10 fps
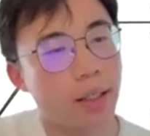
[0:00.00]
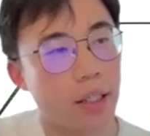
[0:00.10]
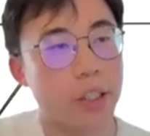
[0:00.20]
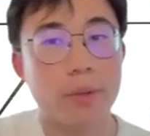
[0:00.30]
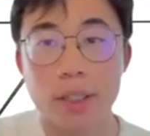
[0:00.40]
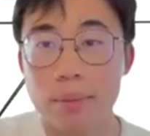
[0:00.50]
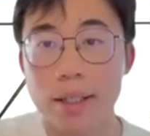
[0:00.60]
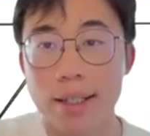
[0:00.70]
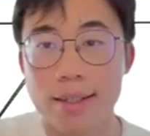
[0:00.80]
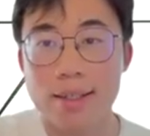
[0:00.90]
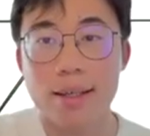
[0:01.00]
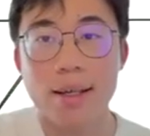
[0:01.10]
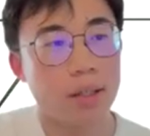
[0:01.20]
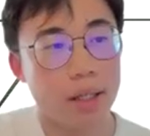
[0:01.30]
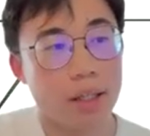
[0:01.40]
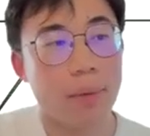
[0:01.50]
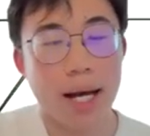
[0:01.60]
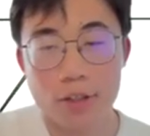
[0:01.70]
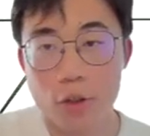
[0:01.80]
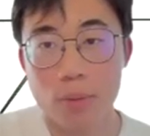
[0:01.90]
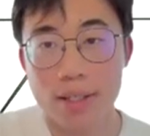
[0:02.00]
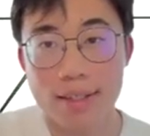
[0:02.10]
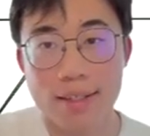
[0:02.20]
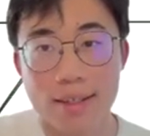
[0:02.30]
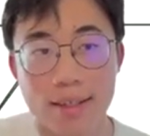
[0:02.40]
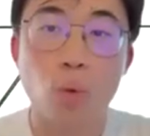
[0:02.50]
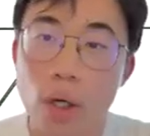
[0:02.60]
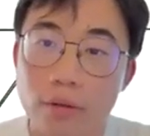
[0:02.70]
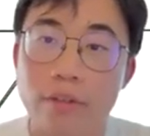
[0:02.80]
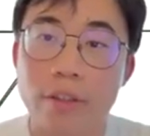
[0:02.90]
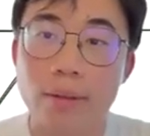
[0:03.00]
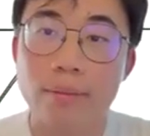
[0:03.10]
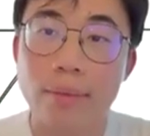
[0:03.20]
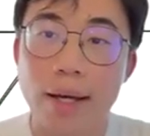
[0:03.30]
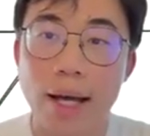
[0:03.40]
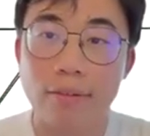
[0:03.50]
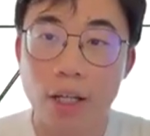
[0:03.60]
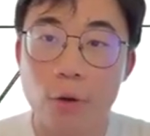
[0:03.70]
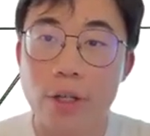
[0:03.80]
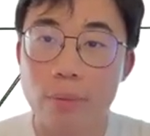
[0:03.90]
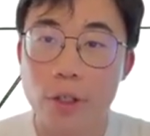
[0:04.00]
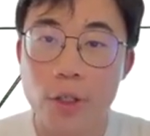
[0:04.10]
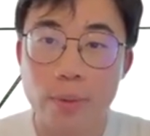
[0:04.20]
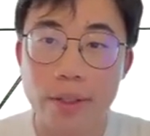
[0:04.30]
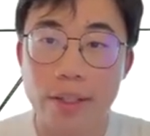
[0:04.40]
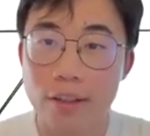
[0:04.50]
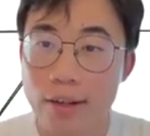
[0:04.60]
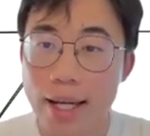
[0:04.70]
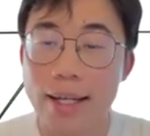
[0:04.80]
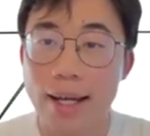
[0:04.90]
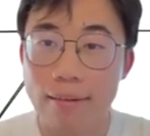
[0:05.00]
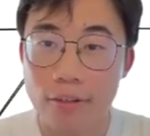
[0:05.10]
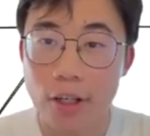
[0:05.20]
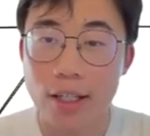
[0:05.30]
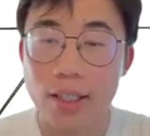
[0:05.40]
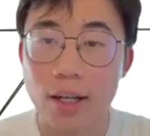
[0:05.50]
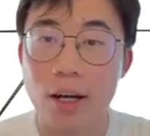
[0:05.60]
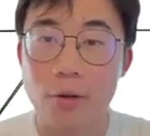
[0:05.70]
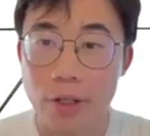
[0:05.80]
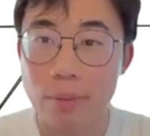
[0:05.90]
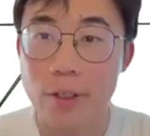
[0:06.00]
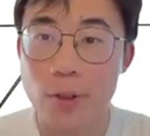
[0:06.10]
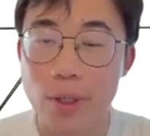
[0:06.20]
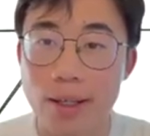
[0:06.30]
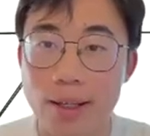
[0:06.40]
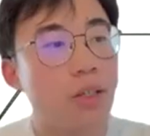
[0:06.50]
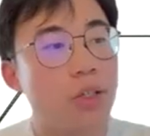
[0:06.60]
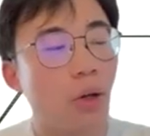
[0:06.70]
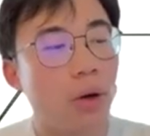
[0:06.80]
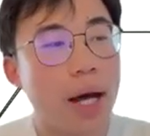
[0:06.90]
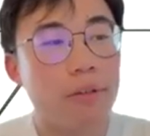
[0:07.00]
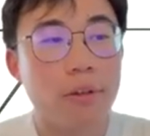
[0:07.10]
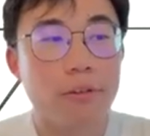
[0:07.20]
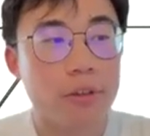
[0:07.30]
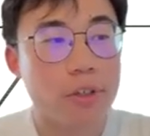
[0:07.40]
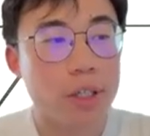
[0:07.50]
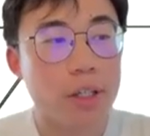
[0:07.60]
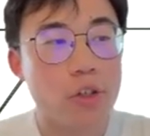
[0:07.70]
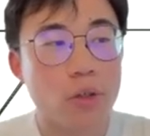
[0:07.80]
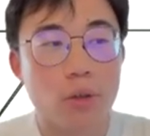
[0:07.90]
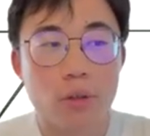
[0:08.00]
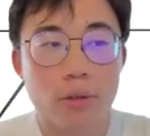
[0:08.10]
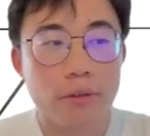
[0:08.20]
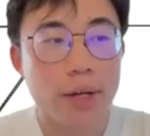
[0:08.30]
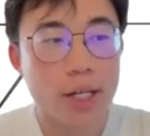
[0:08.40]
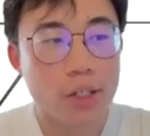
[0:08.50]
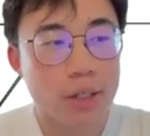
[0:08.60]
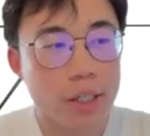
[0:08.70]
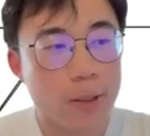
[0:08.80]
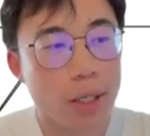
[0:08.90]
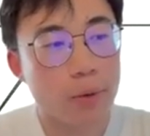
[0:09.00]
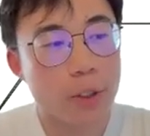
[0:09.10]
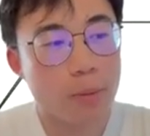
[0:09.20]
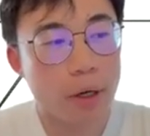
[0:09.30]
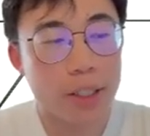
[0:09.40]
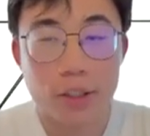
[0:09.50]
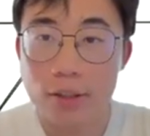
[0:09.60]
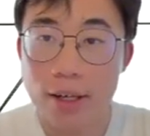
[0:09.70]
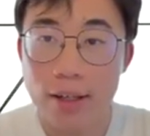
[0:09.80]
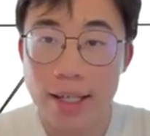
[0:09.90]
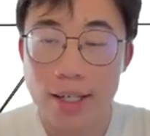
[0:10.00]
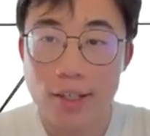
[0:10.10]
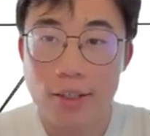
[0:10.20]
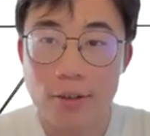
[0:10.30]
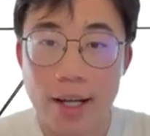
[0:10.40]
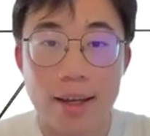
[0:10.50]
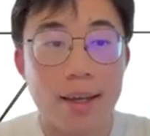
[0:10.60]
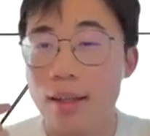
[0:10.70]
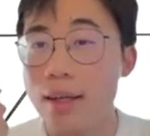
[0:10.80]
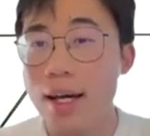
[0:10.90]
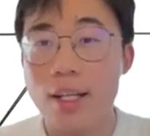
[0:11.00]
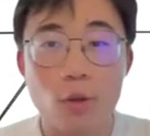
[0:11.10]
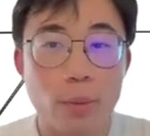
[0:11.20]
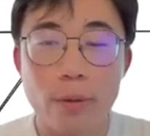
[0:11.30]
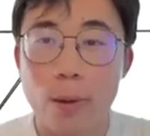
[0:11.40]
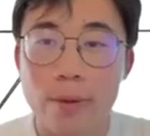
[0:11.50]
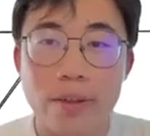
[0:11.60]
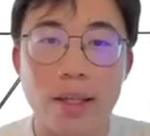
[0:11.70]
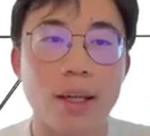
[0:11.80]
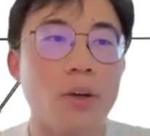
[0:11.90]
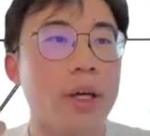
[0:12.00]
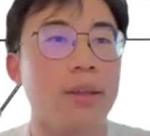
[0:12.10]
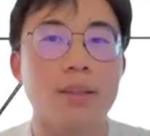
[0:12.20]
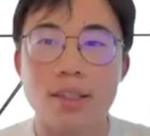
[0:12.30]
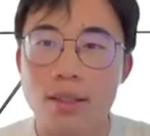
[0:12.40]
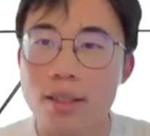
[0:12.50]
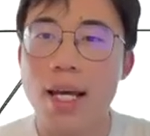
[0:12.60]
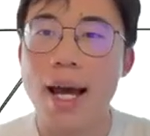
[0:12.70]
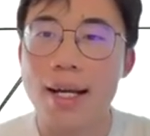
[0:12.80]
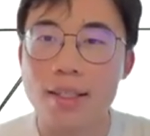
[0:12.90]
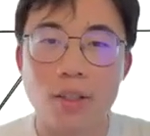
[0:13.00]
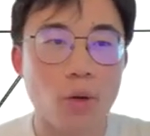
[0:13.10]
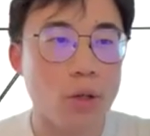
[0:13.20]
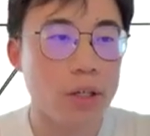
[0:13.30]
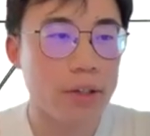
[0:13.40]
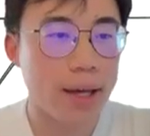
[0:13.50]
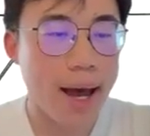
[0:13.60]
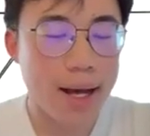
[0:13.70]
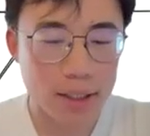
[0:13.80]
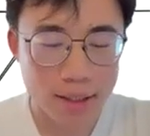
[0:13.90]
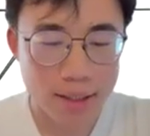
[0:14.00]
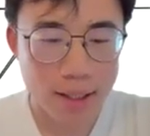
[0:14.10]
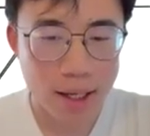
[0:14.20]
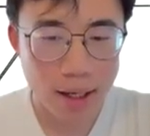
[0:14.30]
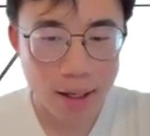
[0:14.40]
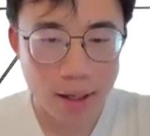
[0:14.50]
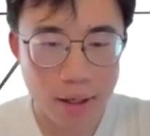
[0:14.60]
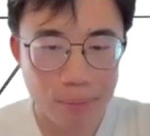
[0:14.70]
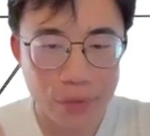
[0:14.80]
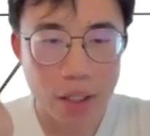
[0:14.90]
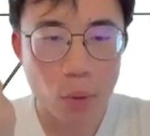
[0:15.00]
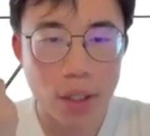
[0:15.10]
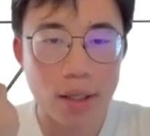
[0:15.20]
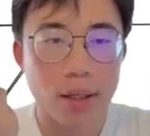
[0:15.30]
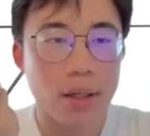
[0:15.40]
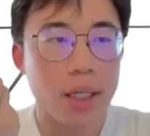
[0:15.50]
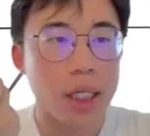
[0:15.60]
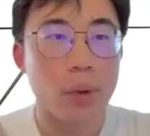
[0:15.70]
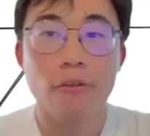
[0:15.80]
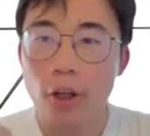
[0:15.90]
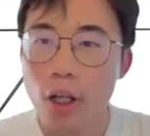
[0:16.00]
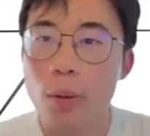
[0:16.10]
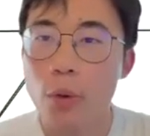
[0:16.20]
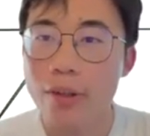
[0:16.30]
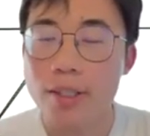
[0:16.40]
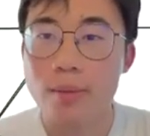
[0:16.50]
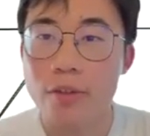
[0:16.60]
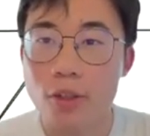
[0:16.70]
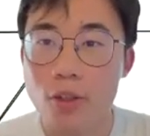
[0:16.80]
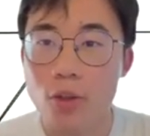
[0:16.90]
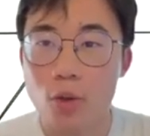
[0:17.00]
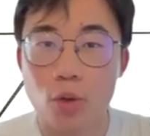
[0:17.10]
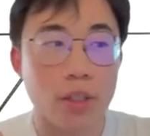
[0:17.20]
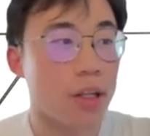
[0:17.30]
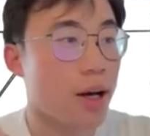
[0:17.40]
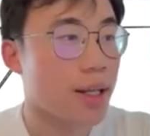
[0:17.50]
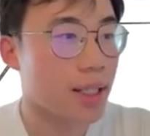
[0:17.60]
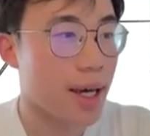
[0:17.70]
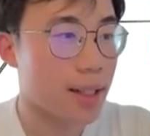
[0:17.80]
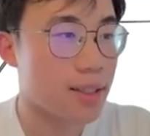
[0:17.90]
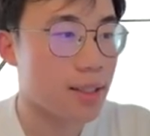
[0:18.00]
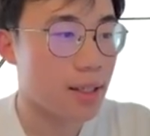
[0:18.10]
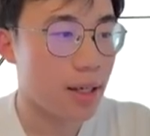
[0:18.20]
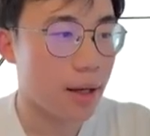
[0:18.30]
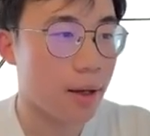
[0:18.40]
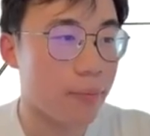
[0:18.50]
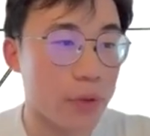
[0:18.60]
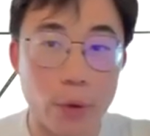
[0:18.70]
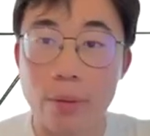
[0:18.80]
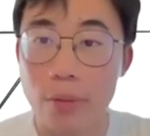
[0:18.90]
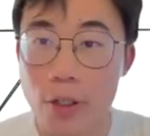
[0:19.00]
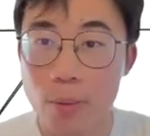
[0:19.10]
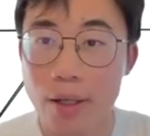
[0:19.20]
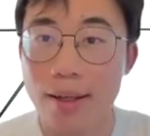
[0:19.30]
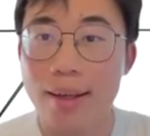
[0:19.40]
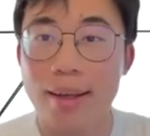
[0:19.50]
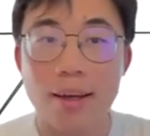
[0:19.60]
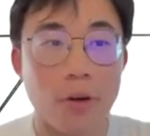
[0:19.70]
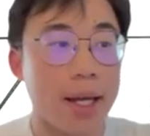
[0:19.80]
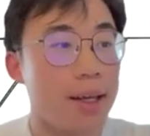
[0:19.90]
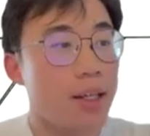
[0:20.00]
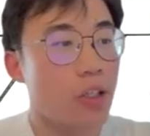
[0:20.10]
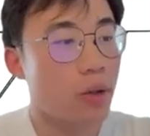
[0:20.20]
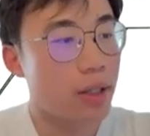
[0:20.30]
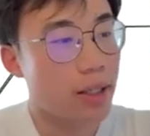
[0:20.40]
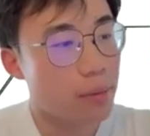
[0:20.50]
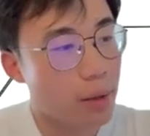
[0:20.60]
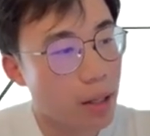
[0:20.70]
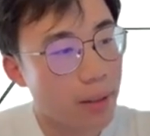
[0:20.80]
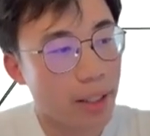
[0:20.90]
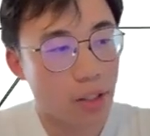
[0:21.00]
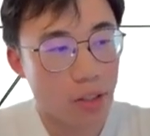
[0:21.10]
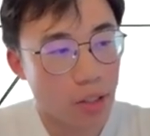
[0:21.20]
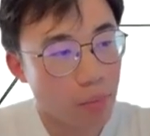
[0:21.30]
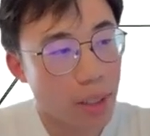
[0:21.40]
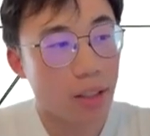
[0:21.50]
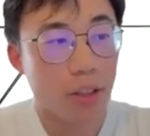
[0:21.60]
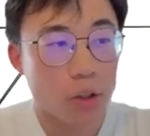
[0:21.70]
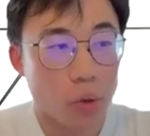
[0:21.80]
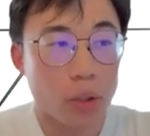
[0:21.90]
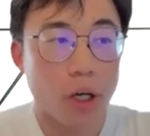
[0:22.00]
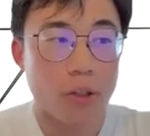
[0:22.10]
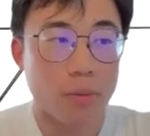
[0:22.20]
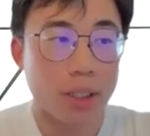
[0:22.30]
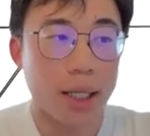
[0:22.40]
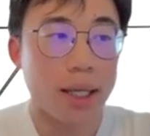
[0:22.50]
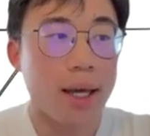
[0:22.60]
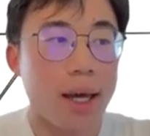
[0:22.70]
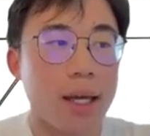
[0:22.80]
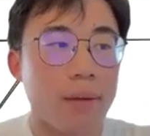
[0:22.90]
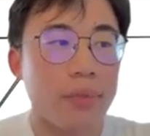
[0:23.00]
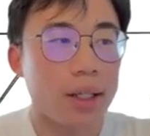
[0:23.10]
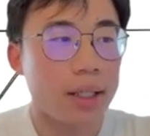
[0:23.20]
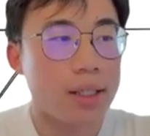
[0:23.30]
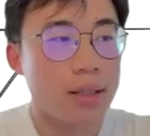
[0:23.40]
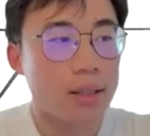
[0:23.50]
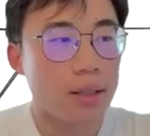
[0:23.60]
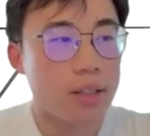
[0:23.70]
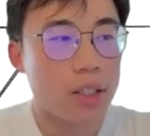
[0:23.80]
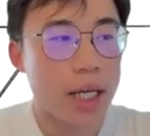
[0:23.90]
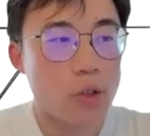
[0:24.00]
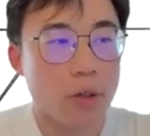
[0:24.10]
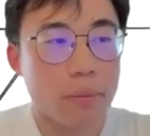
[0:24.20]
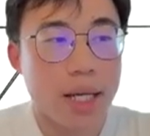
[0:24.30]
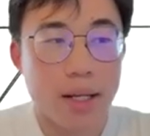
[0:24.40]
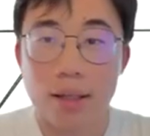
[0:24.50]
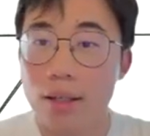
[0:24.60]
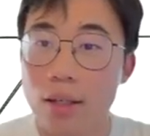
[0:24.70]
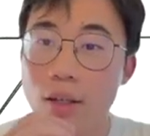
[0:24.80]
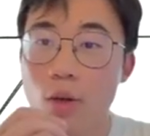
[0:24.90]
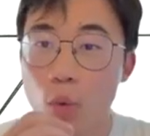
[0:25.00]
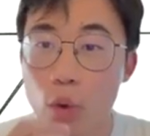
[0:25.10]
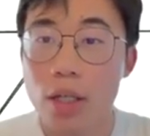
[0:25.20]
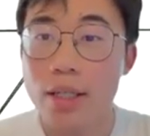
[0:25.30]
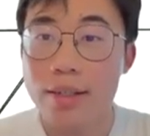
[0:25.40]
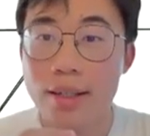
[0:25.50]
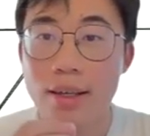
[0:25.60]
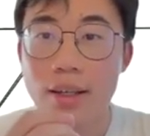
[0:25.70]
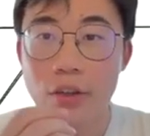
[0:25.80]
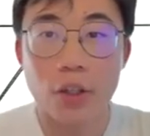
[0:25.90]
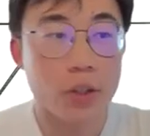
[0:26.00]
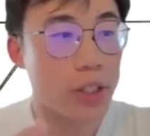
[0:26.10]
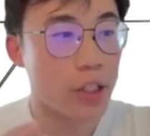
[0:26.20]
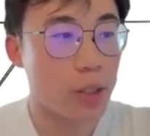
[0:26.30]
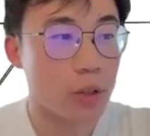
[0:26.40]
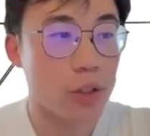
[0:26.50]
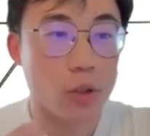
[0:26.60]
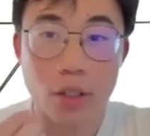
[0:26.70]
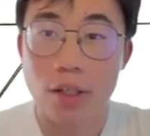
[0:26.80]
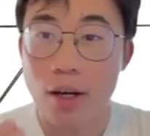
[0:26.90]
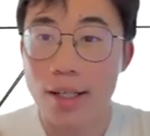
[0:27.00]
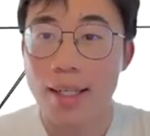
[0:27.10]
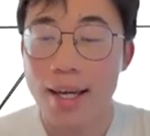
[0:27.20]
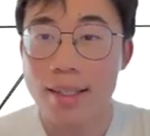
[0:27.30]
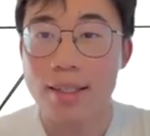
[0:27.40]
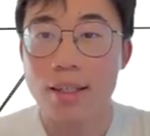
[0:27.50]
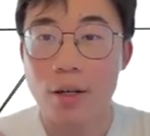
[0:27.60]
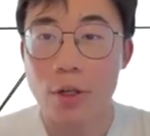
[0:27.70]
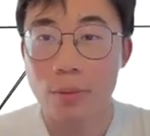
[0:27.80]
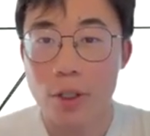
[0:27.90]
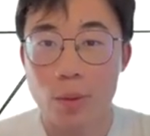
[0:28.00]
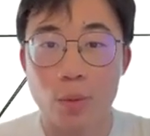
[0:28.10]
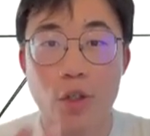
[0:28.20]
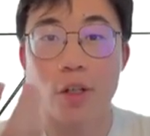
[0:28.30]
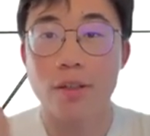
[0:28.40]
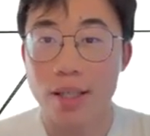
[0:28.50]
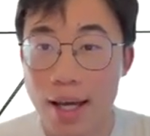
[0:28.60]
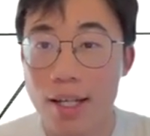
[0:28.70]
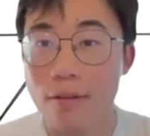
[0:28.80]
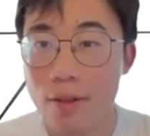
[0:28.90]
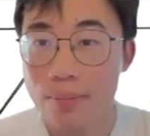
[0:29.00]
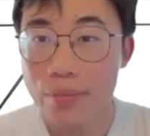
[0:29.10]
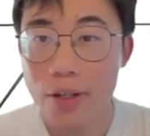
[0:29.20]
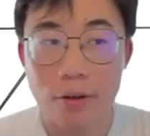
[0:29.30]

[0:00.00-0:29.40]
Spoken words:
customer complaints in the past 2 months. 12 of them have got reimbursement, the other 8 have not got reimbursement. So after the first initial fetch, it's probably responded to the AI agent, right? And the agent will be probably thinking, okay, the task or the ask is that can we follow up with some of those who did not get the reimbursement, right? So, and then it probably like just make another tool calls and be like, hey, let's schedule a meeting with those customers who did not get a reimbursement, which are the 8 of them.